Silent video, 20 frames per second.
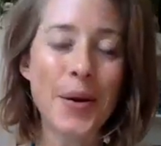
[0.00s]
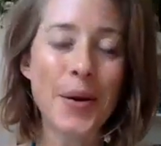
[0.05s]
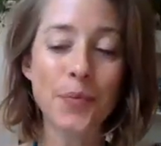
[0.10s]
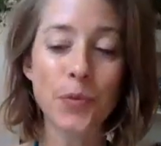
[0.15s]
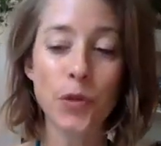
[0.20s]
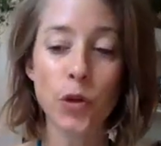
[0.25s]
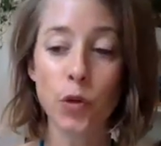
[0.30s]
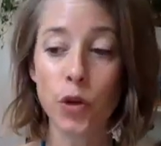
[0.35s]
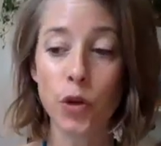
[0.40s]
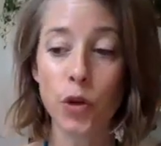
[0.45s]

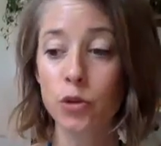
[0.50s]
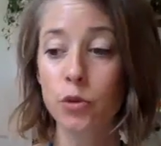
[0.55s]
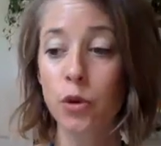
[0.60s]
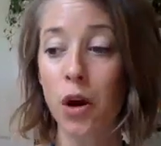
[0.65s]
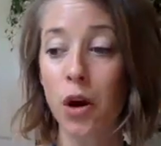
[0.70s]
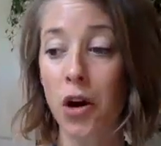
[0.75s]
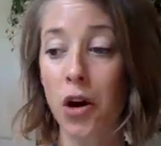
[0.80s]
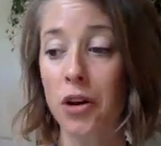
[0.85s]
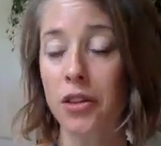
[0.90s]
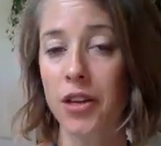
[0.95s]
You could do
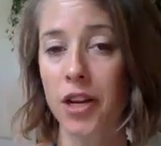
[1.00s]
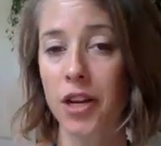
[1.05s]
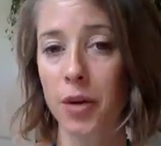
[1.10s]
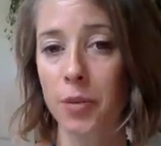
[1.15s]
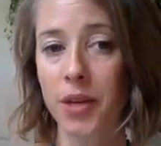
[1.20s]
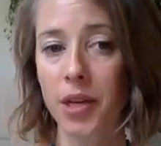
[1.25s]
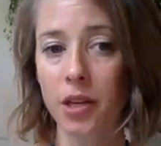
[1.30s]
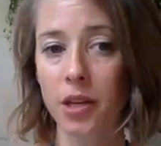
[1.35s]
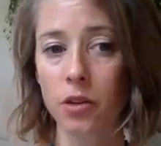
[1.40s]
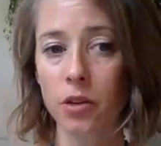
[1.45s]
art
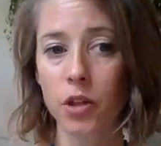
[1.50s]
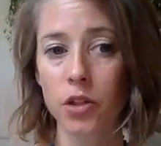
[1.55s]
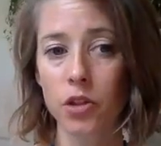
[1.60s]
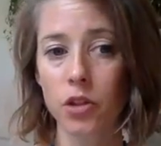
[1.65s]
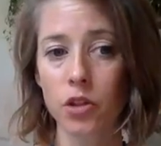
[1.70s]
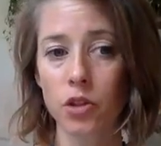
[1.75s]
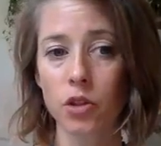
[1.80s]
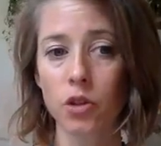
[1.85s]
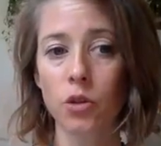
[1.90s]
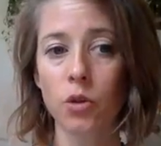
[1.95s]
therapy. You could
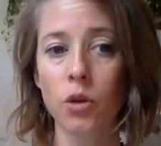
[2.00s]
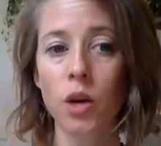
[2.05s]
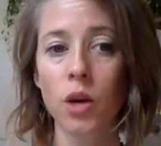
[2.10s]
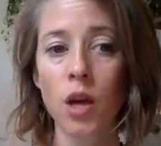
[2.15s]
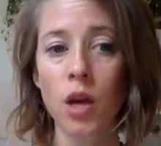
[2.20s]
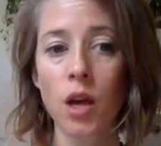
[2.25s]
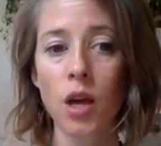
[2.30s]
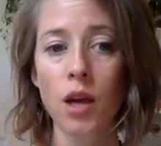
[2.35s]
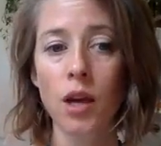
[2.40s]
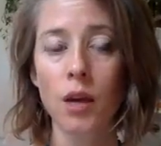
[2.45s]
do,
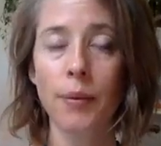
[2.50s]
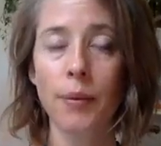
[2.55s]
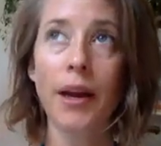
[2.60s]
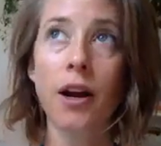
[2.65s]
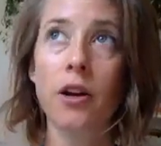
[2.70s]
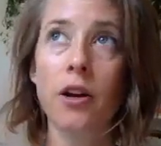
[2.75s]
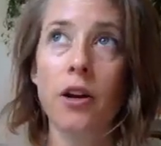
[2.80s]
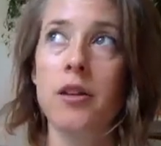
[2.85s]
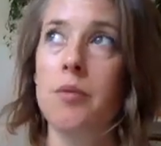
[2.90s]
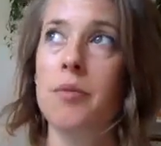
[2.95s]
and by
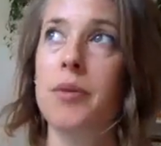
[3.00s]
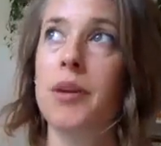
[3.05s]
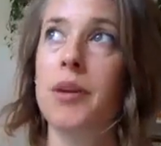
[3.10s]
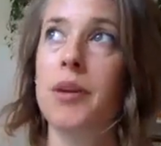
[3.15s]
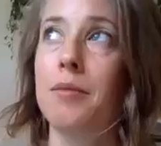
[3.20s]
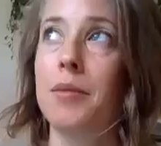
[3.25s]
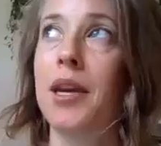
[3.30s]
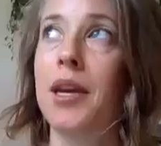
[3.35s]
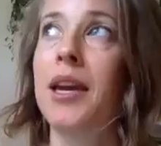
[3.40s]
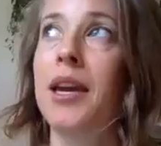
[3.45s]
art therapy, I
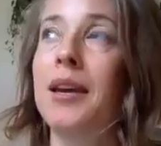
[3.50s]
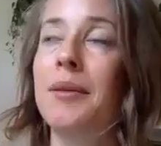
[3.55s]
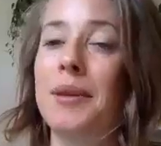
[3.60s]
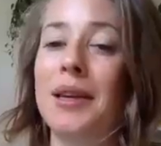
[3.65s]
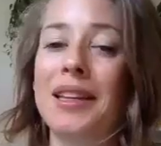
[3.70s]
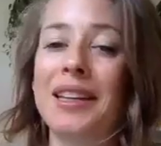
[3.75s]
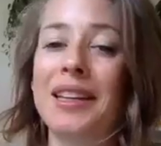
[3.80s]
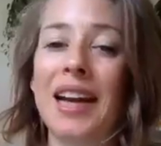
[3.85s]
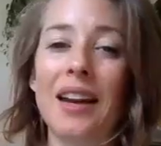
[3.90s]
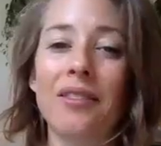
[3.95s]

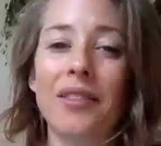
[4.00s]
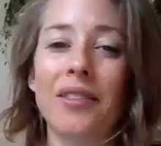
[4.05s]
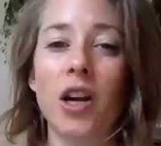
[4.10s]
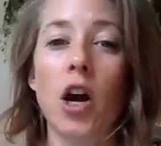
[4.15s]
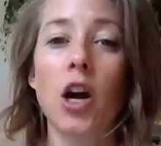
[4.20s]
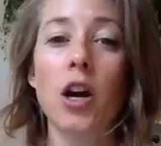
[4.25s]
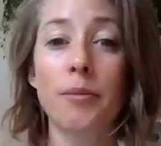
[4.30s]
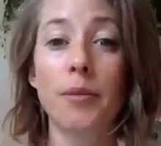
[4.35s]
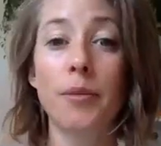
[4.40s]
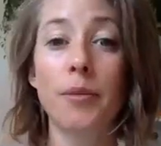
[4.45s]
mean kind of like
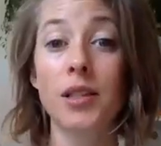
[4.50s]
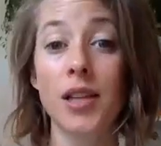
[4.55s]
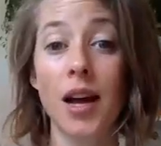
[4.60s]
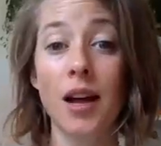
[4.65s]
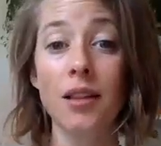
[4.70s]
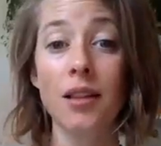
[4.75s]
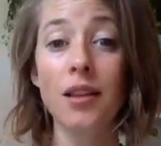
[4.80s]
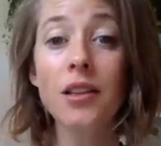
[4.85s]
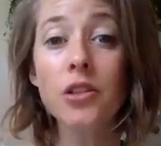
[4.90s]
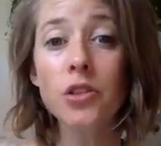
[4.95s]
art
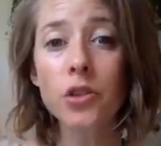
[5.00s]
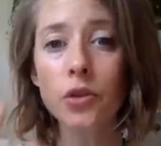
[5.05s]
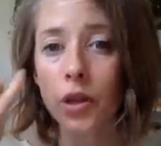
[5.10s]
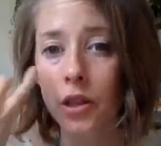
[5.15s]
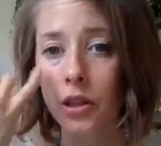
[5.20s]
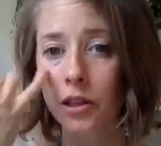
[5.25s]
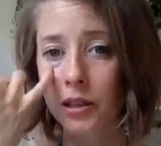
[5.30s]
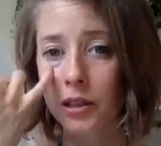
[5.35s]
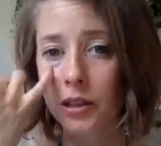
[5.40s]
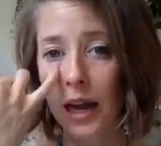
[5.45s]
mandalas. You
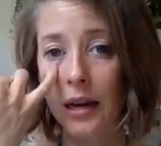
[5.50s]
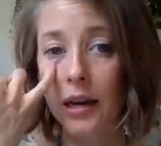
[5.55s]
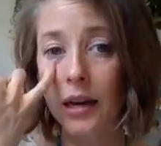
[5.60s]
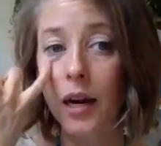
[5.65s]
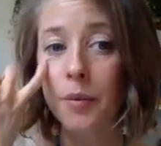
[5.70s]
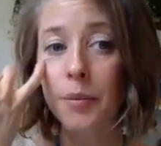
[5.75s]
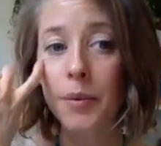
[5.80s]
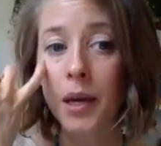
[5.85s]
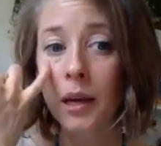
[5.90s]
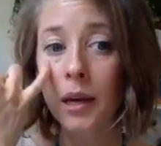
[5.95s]
can look
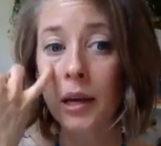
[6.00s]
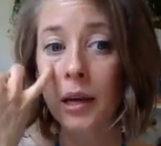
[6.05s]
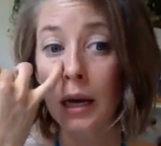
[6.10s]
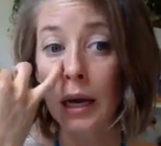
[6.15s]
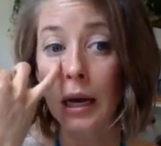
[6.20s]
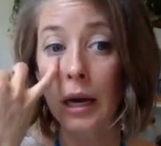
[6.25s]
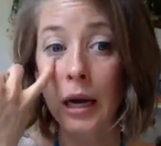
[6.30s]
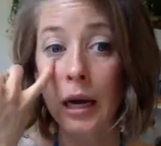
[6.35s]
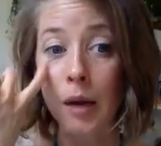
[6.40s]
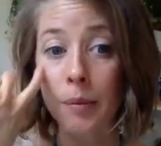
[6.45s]
that
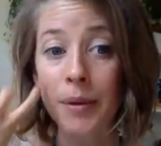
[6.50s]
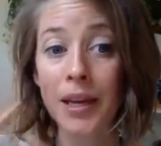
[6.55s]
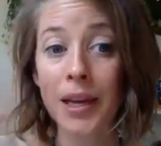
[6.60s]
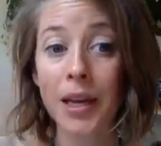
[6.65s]
up.